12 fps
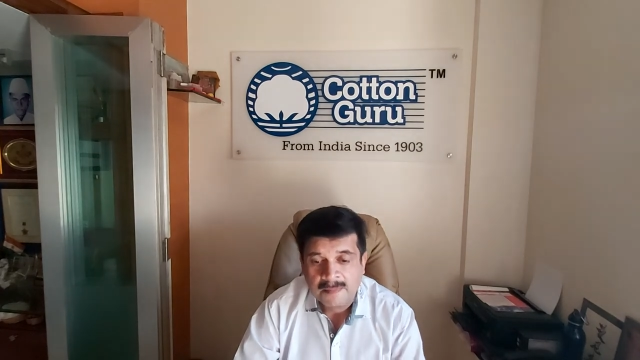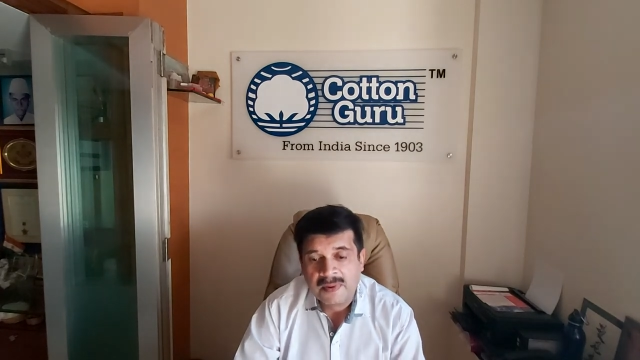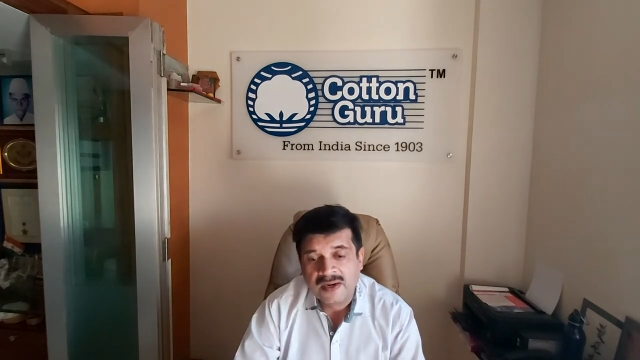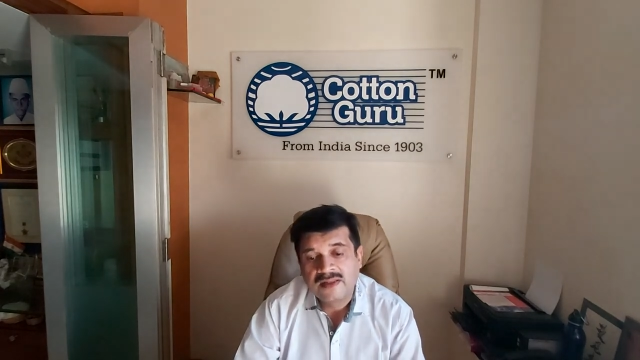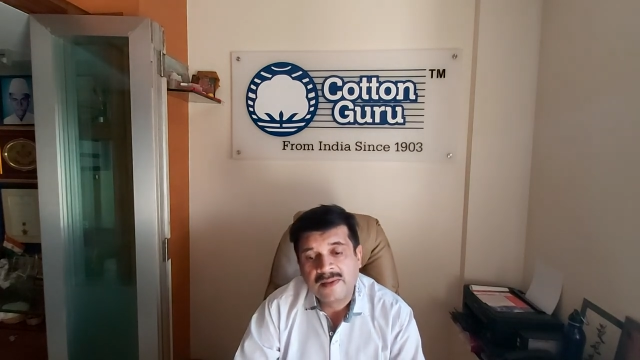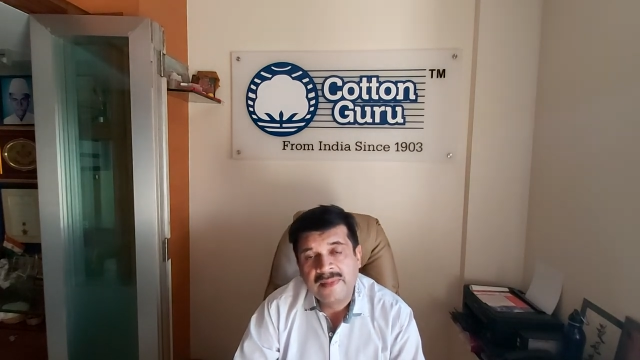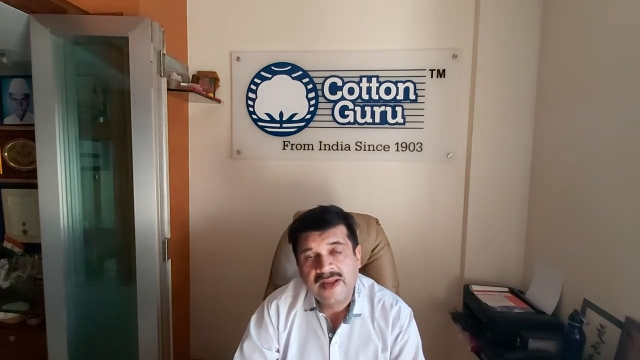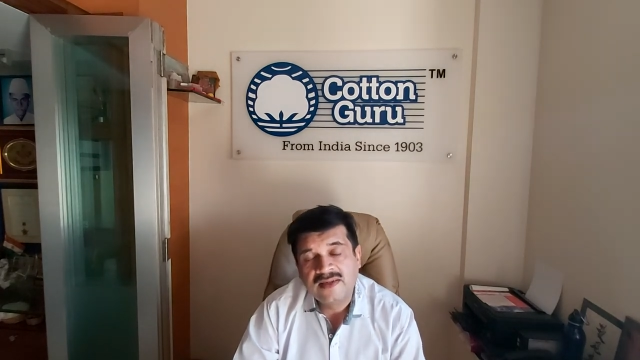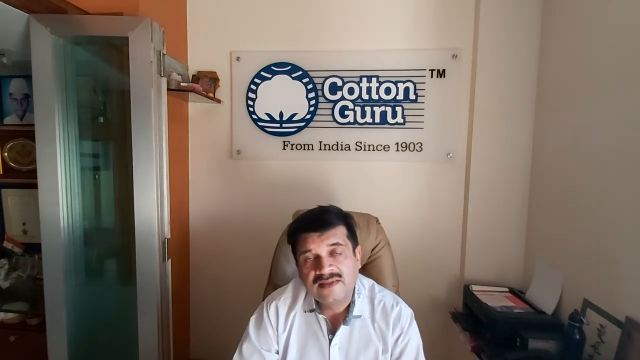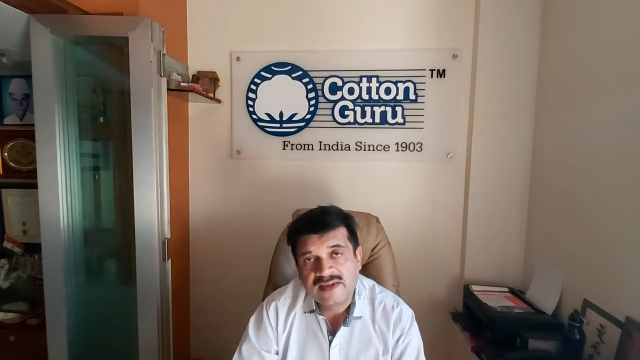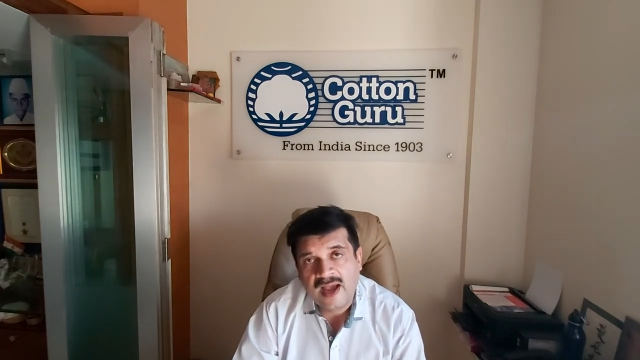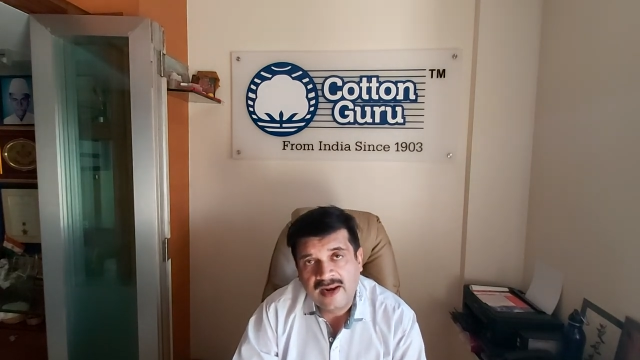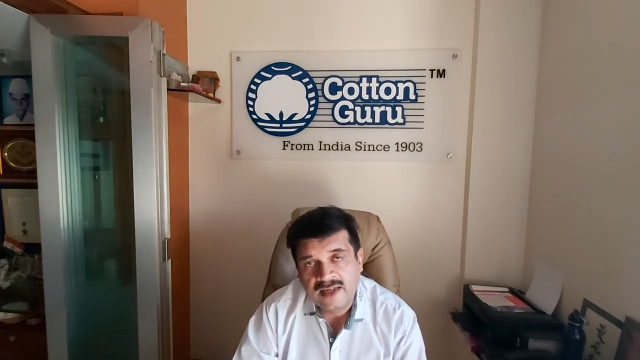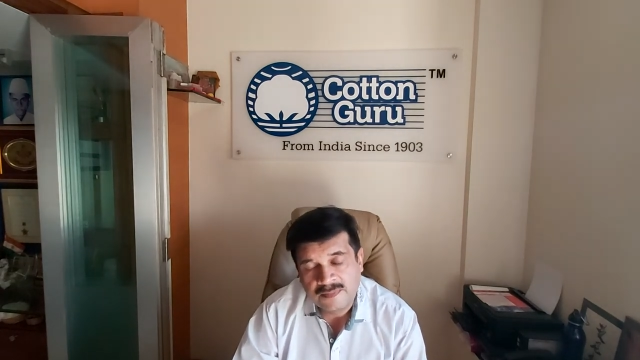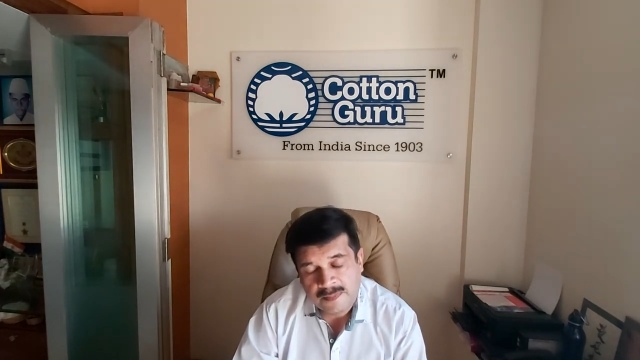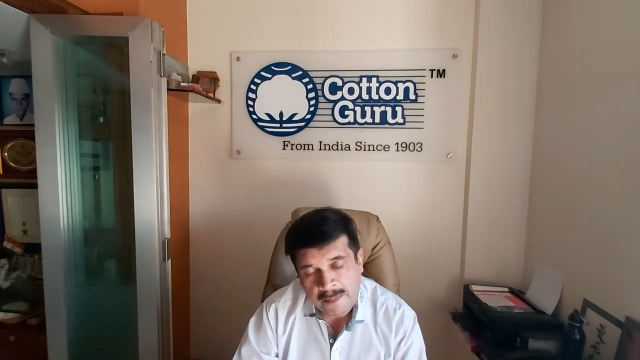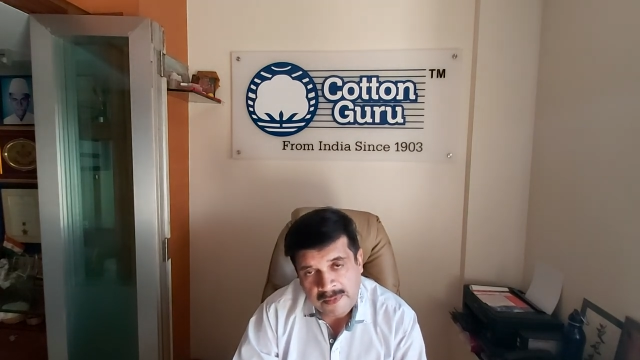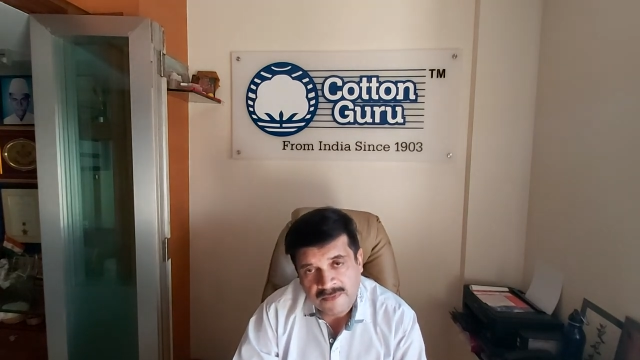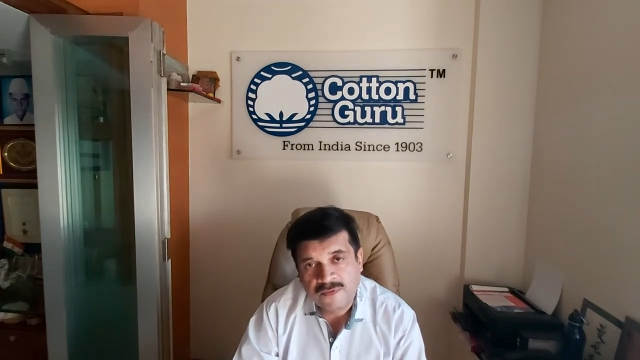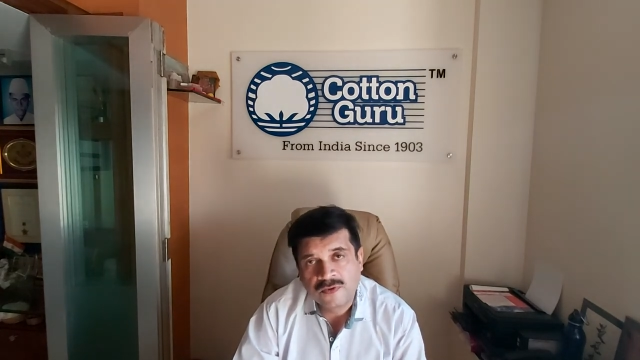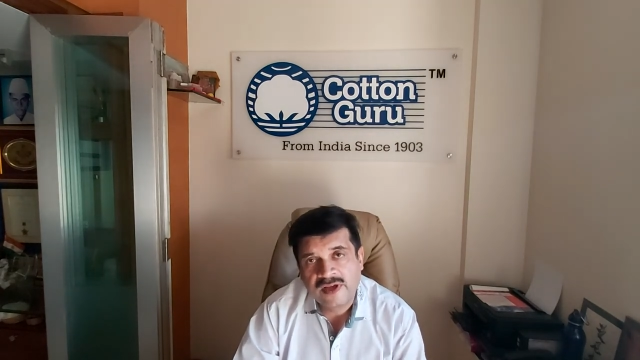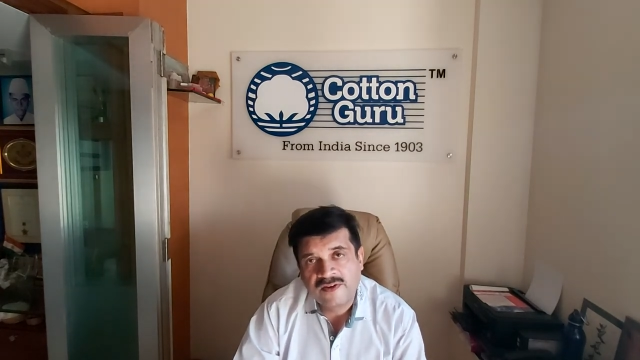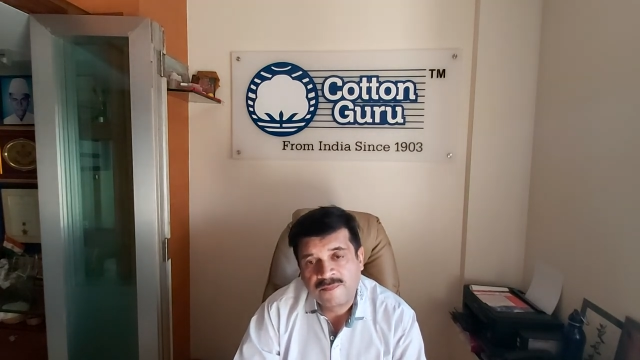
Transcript: But the main challenge before the